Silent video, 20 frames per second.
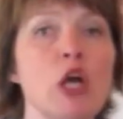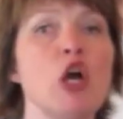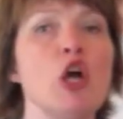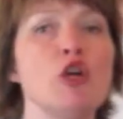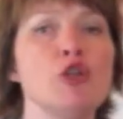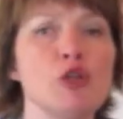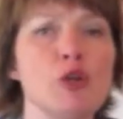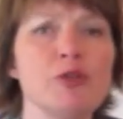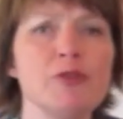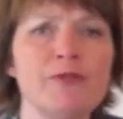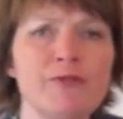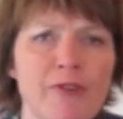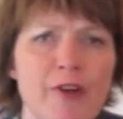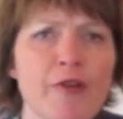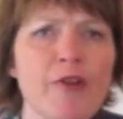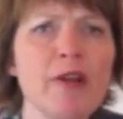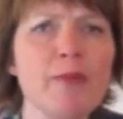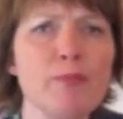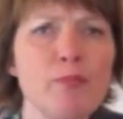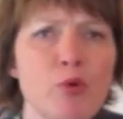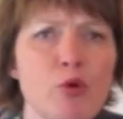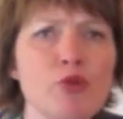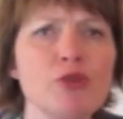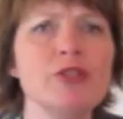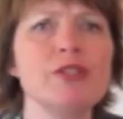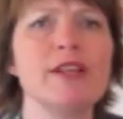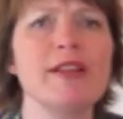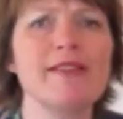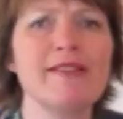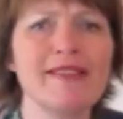So it's very
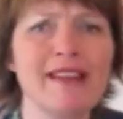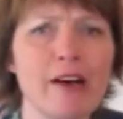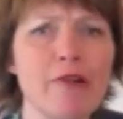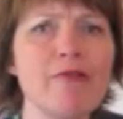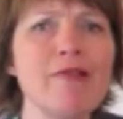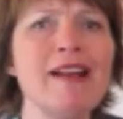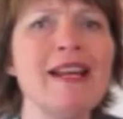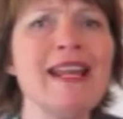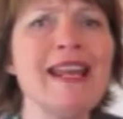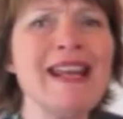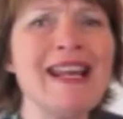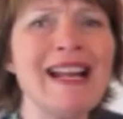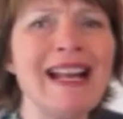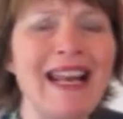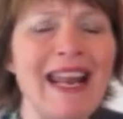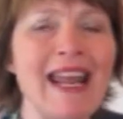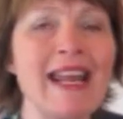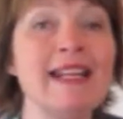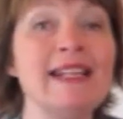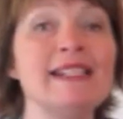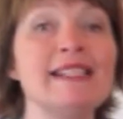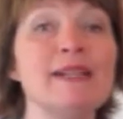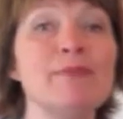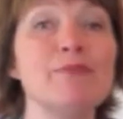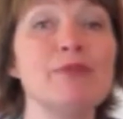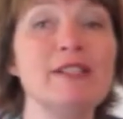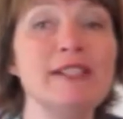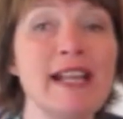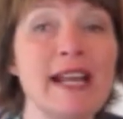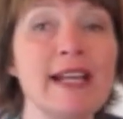important to thoroughly cleanse and
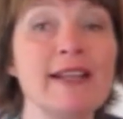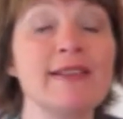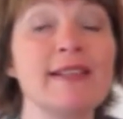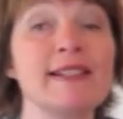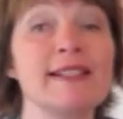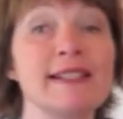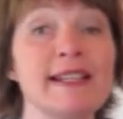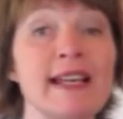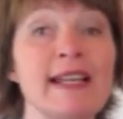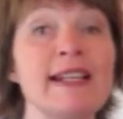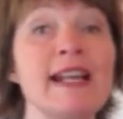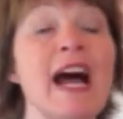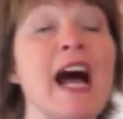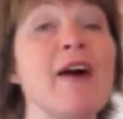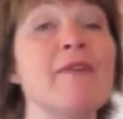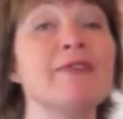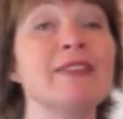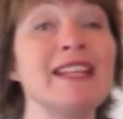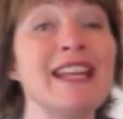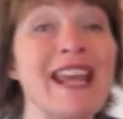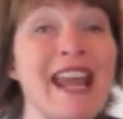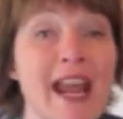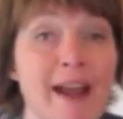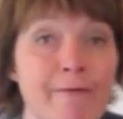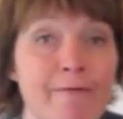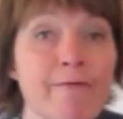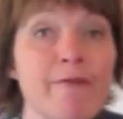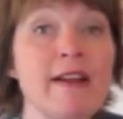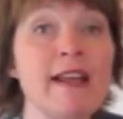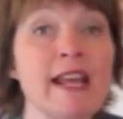protect the skin after
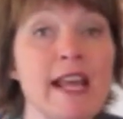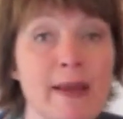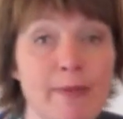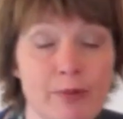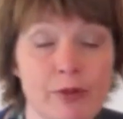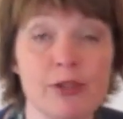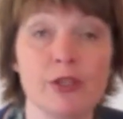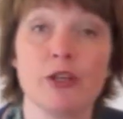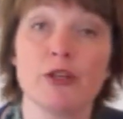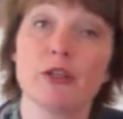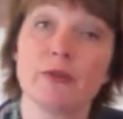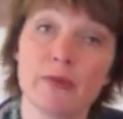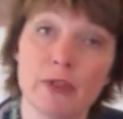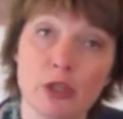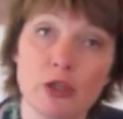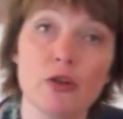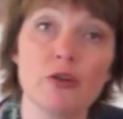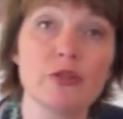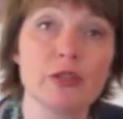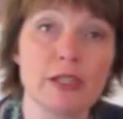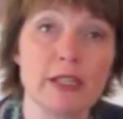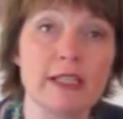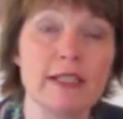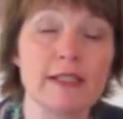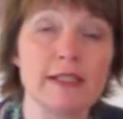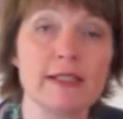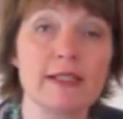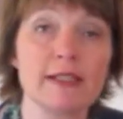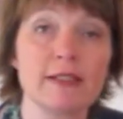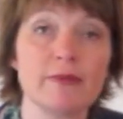every episode of
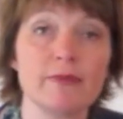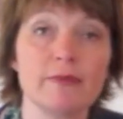incontinence.